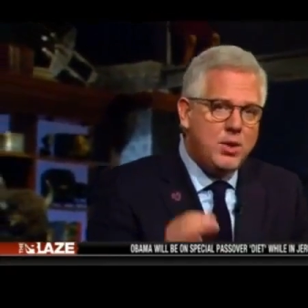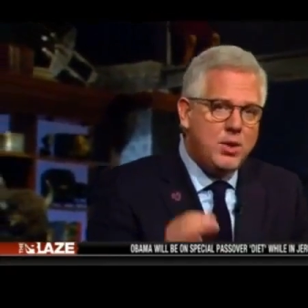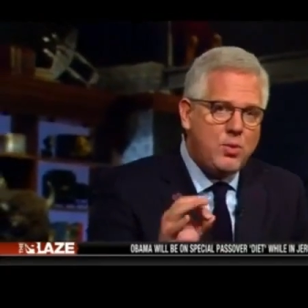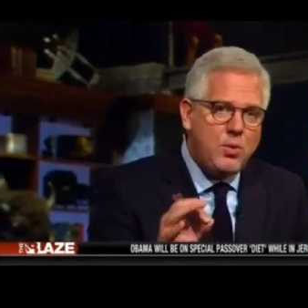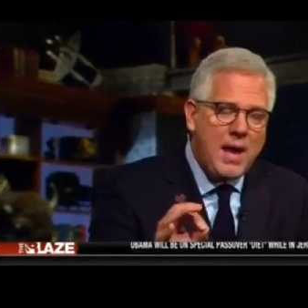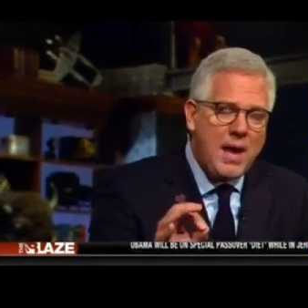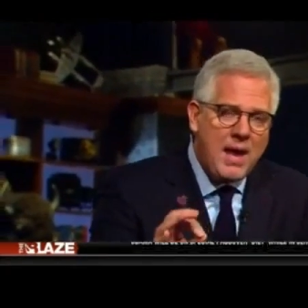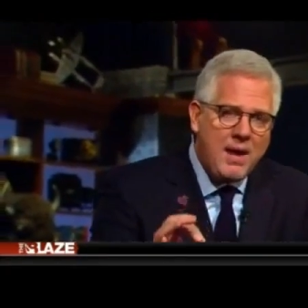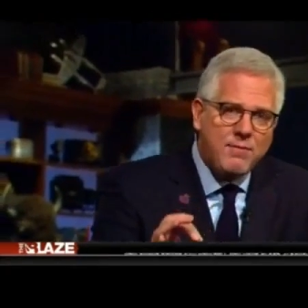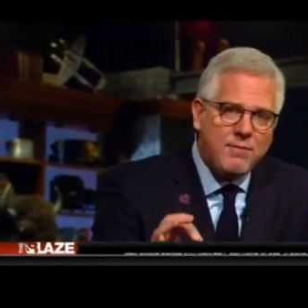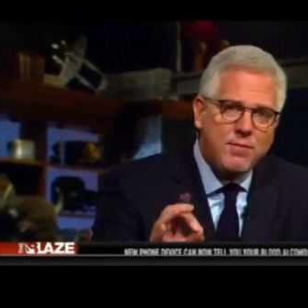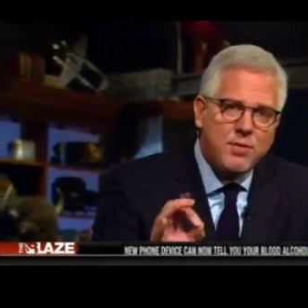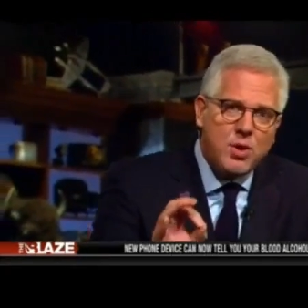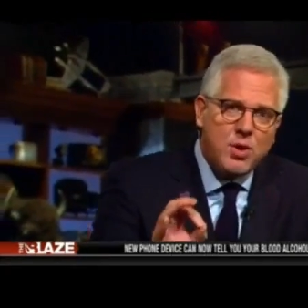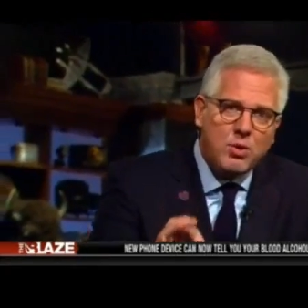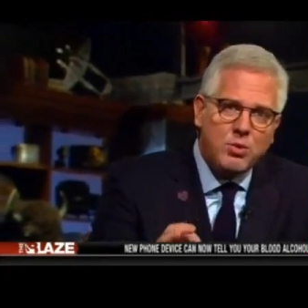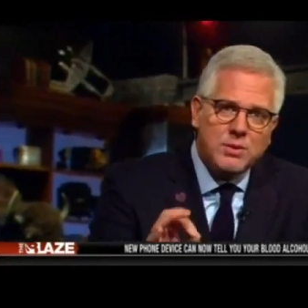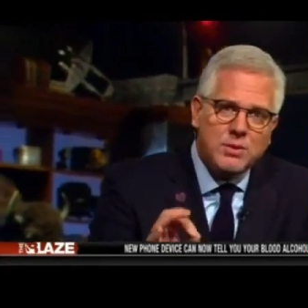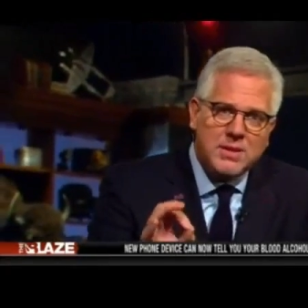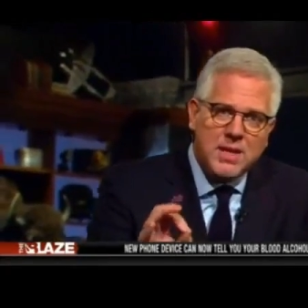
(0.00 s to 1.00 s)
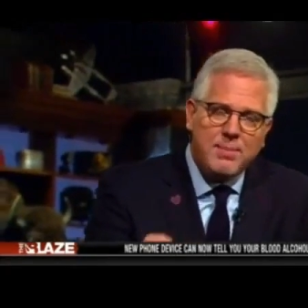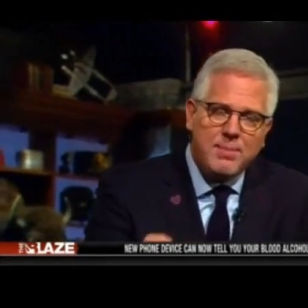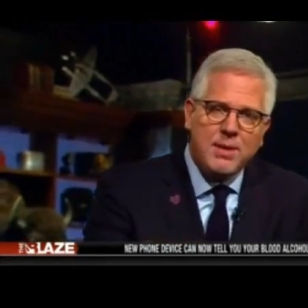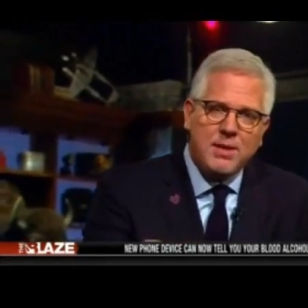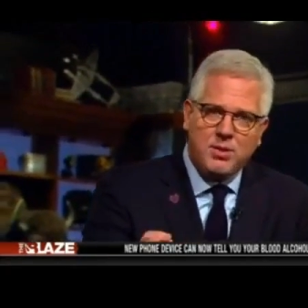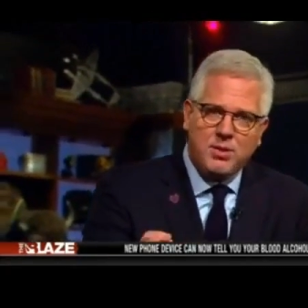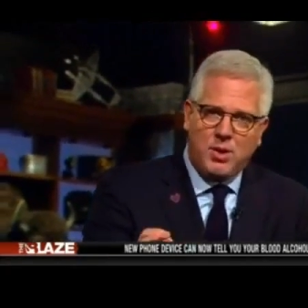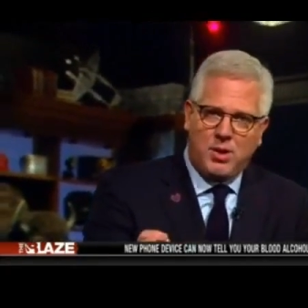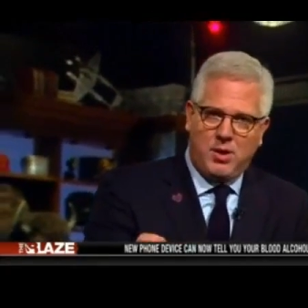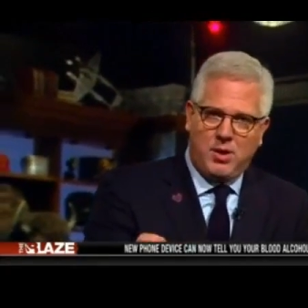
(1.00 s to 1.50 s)
You have no
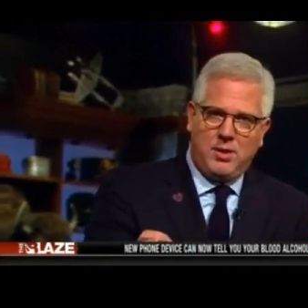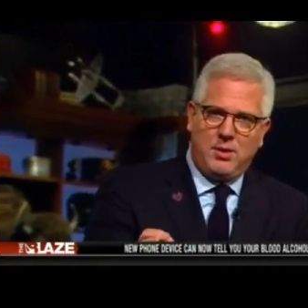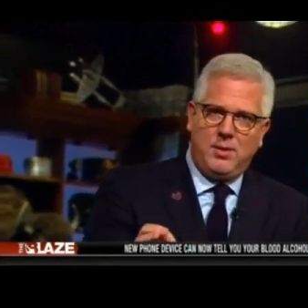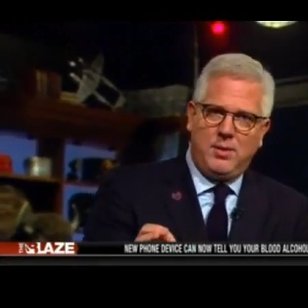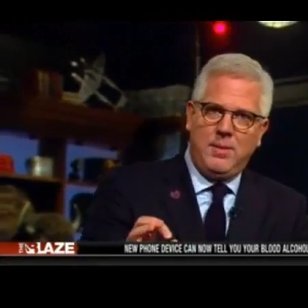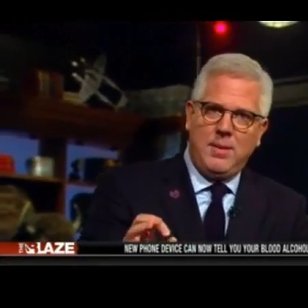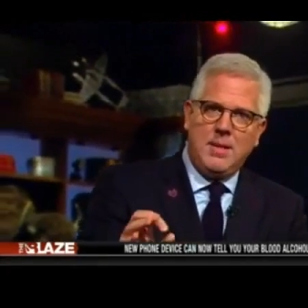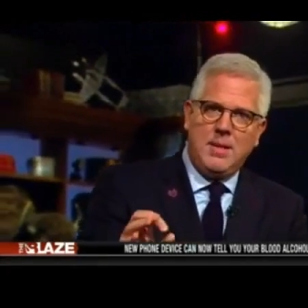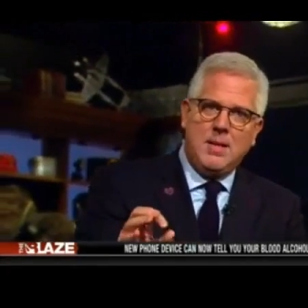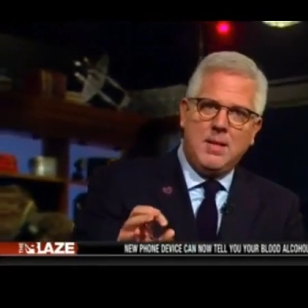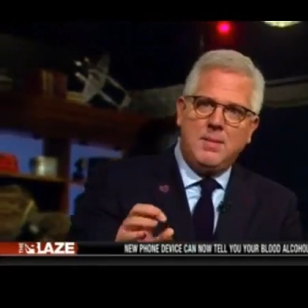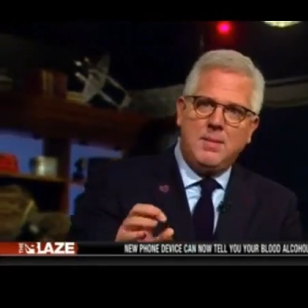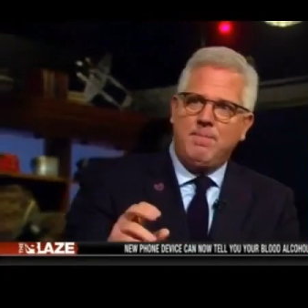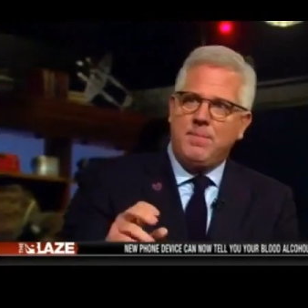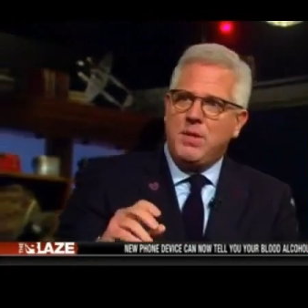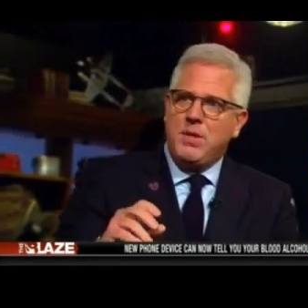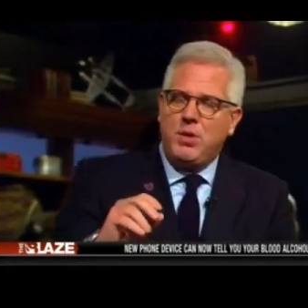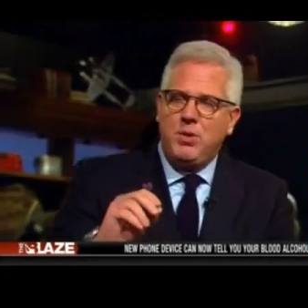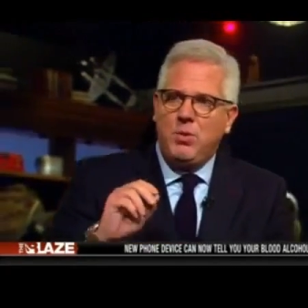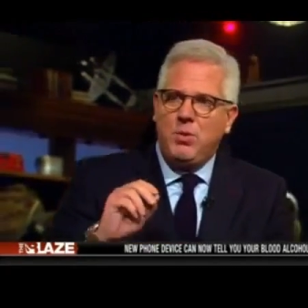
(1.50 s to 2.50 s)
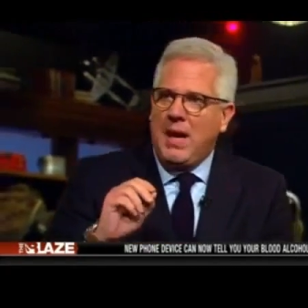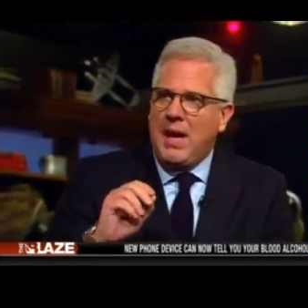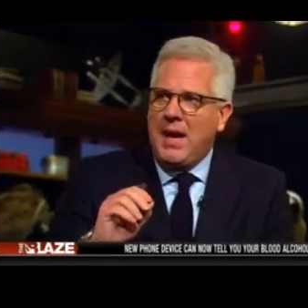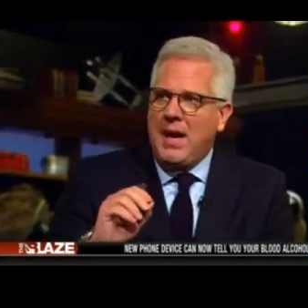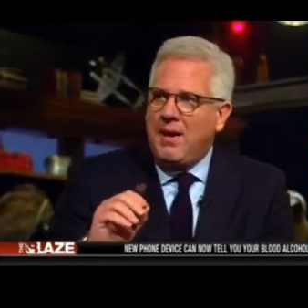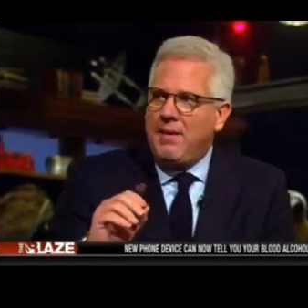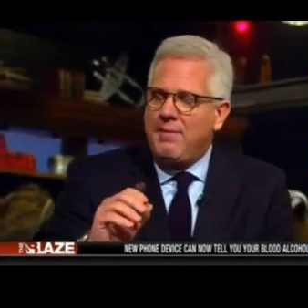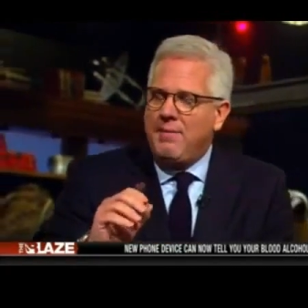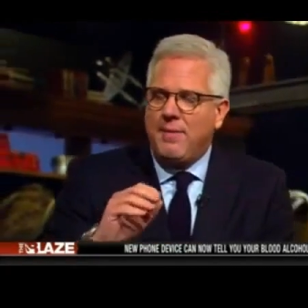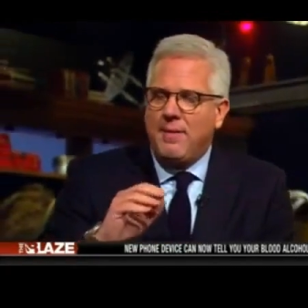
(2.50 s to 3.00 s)
debit card. You
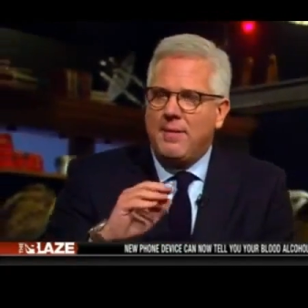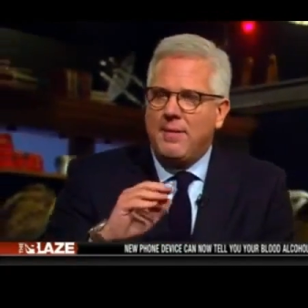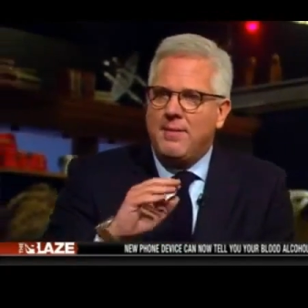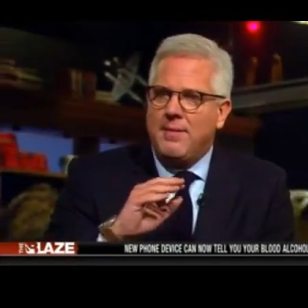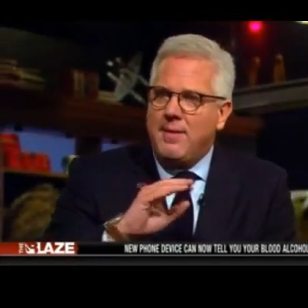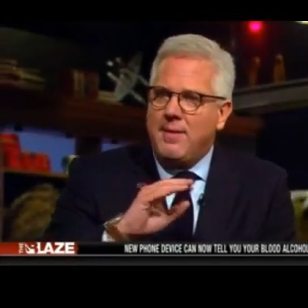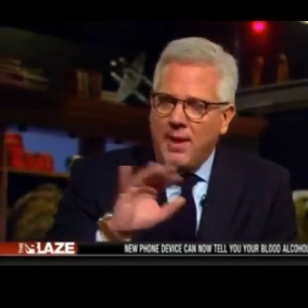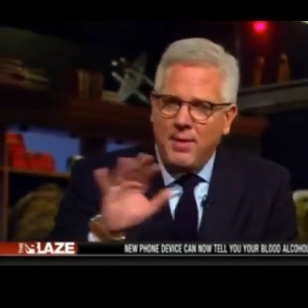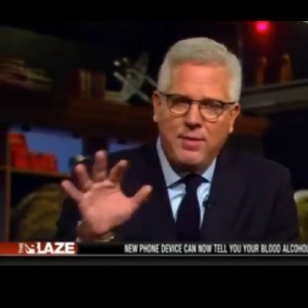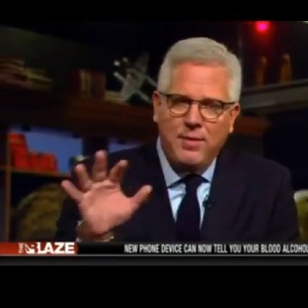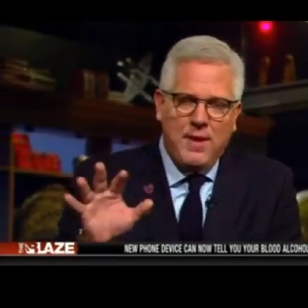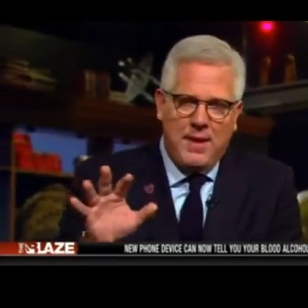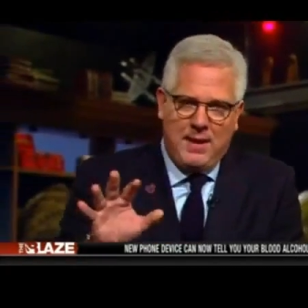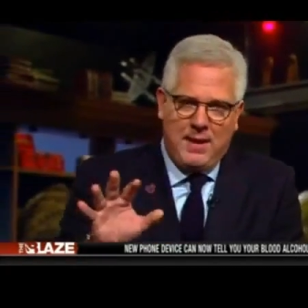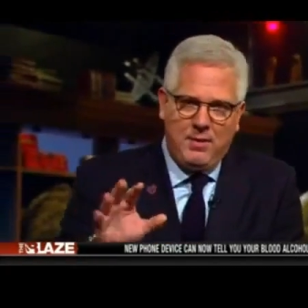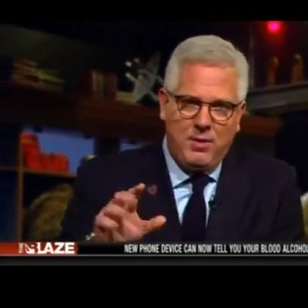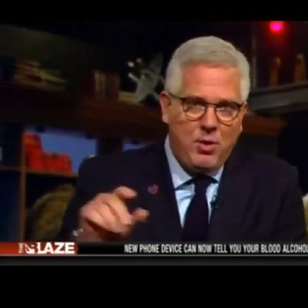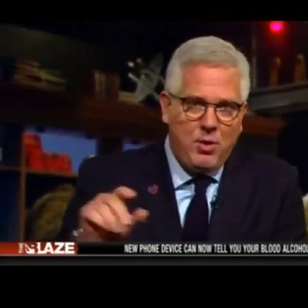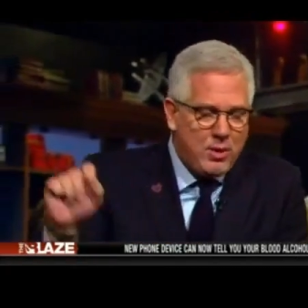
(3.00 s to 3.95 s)
have nothing.